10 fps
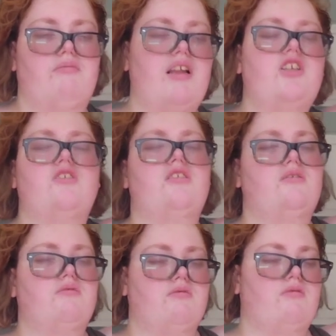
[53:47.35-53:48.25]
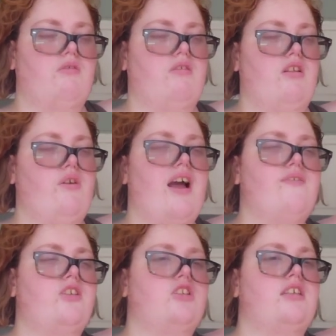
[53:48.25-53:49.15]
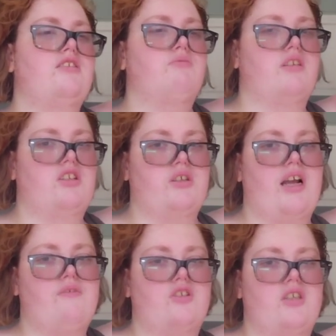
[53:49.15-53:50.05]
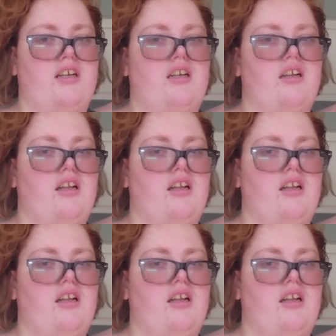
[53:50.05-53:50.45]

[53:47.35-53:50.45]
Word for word: Make sure you you have what you need, what you have, what you have,